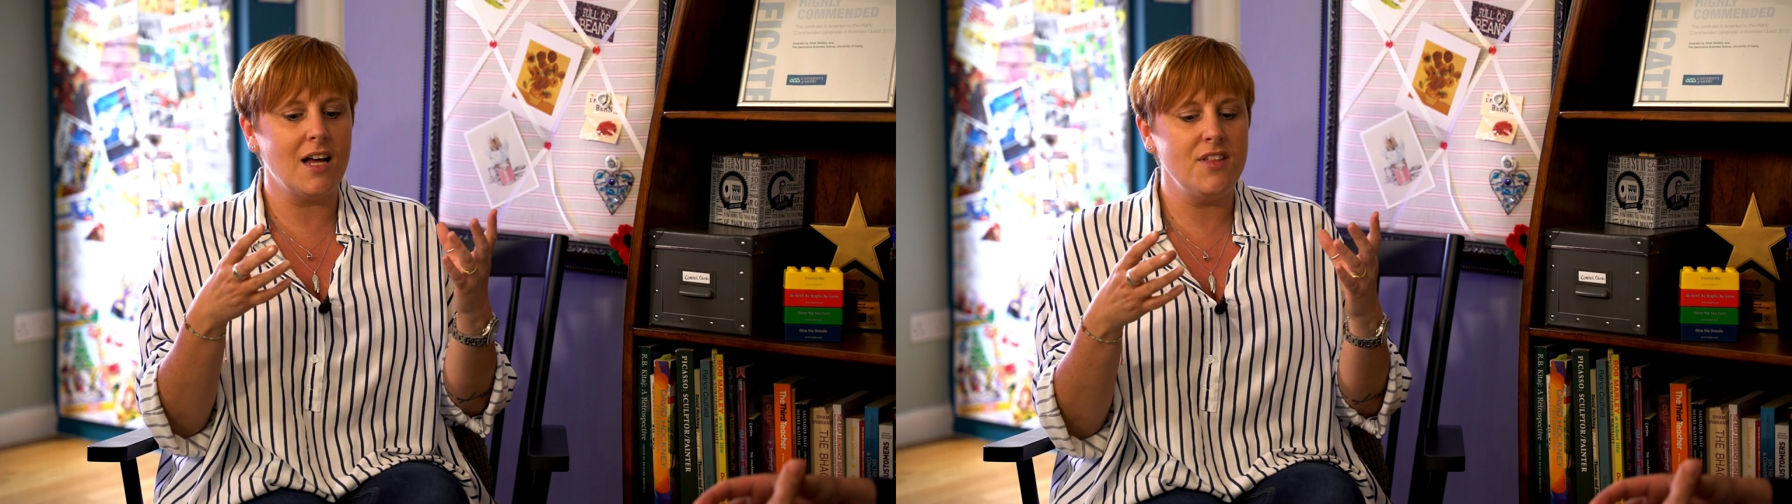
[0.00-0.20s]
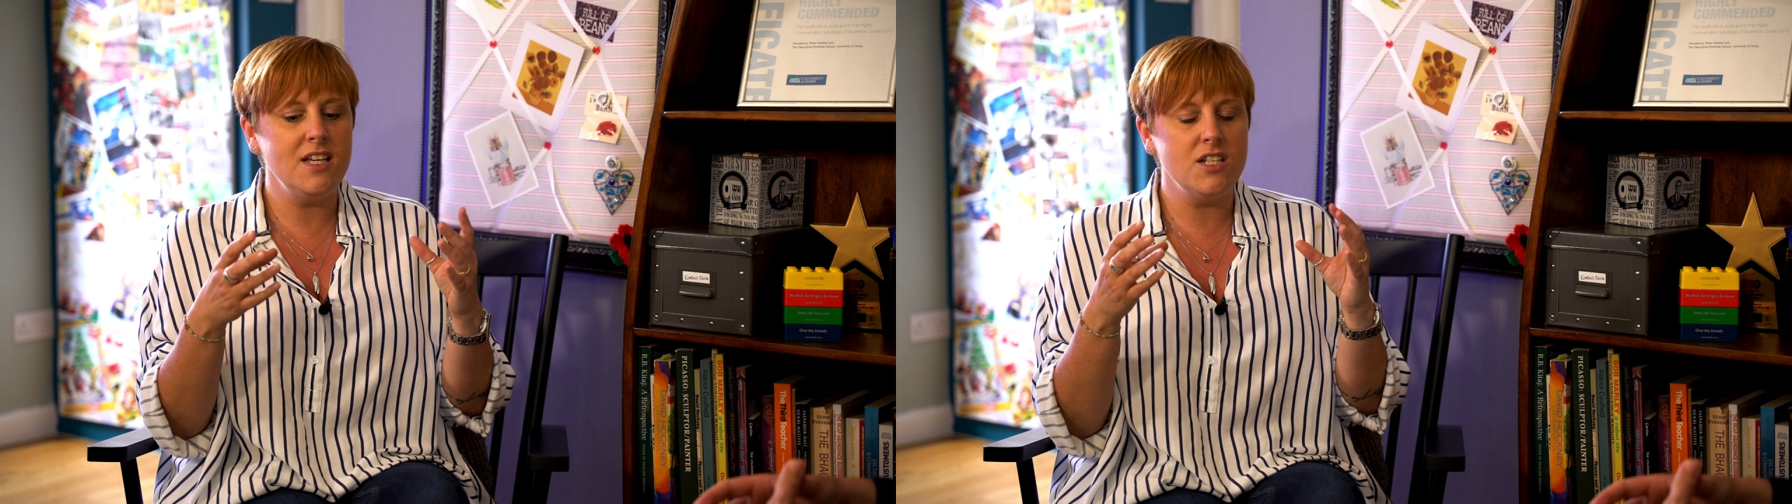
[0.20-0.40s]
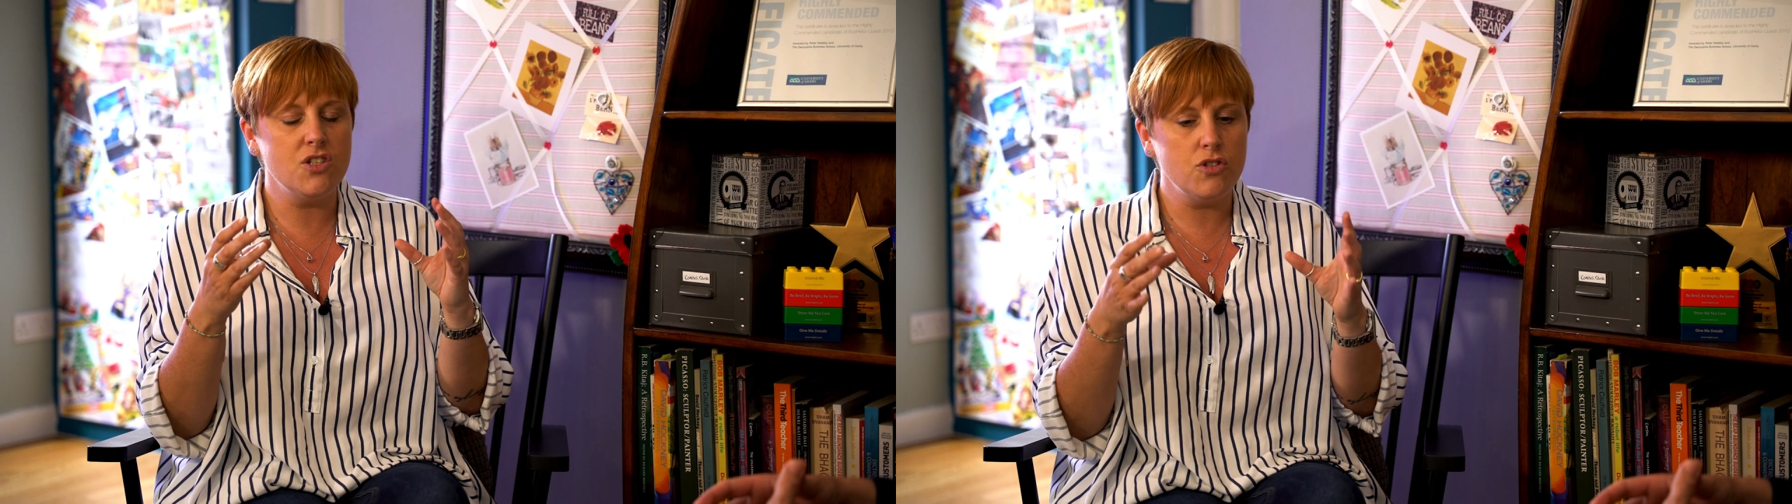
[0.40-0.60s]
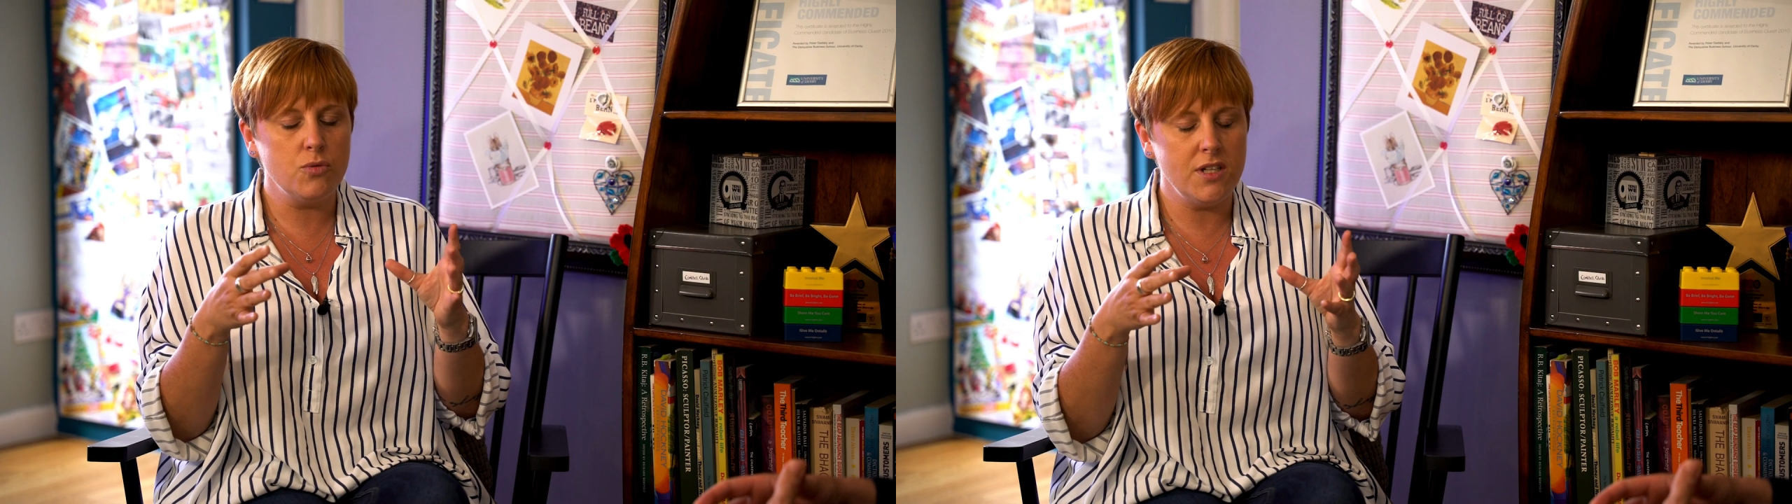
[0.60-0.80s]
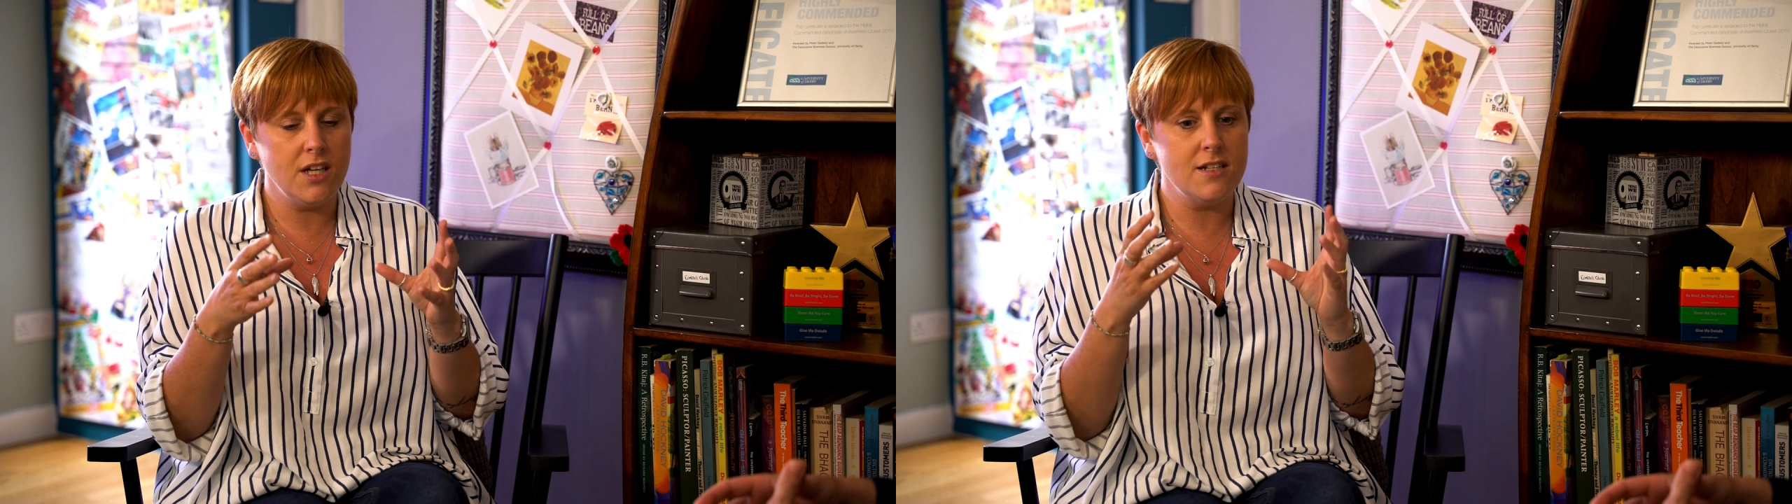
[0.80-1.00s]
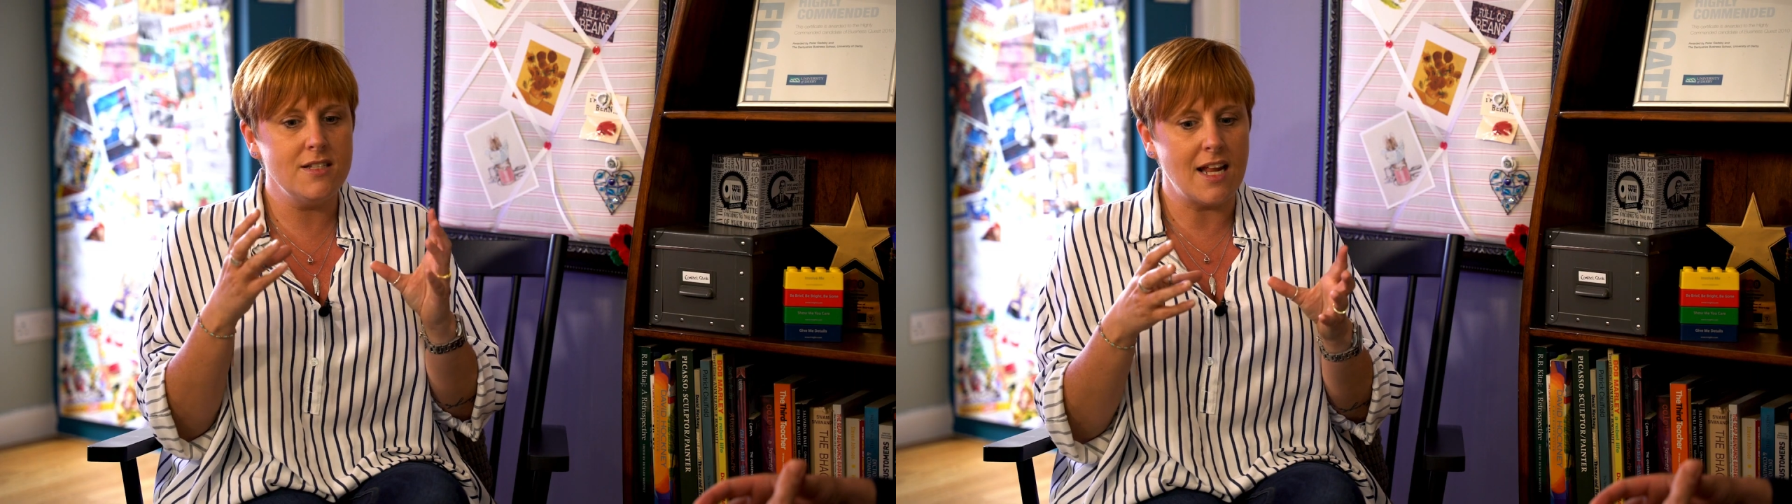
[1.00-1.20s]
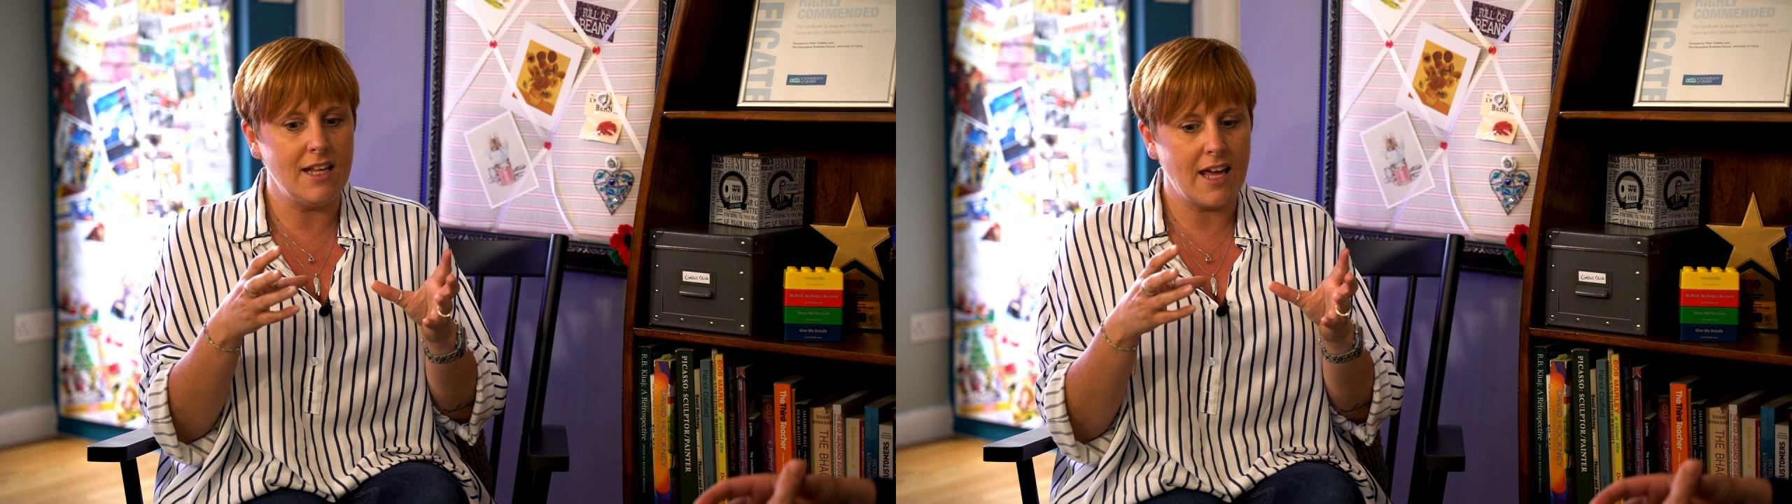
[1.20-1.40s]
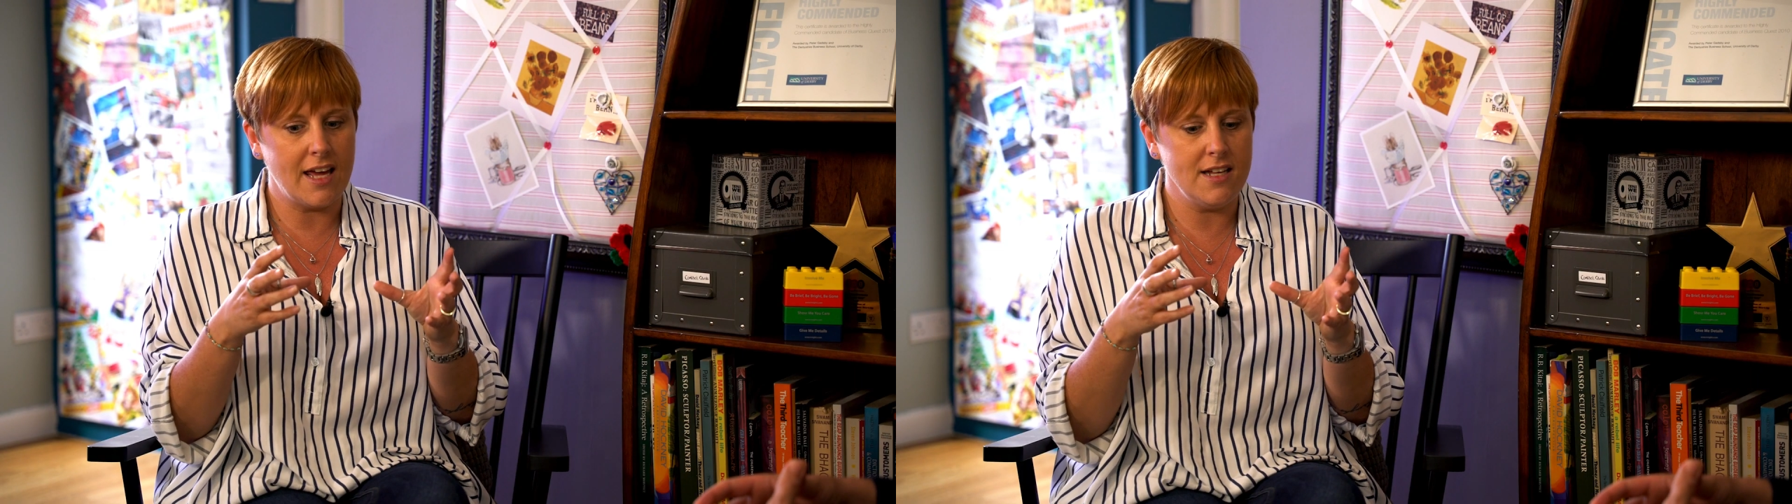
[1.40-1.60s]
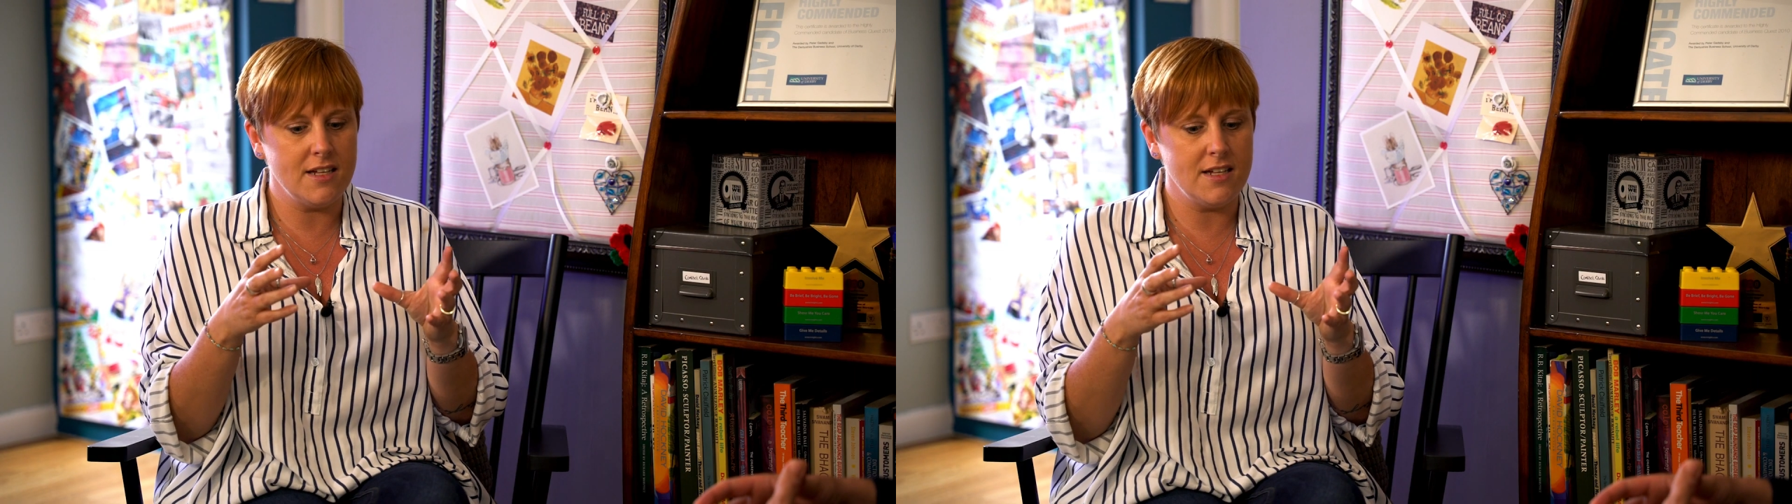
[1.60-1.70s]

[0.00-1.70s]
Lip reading: I think it's good when you can delegate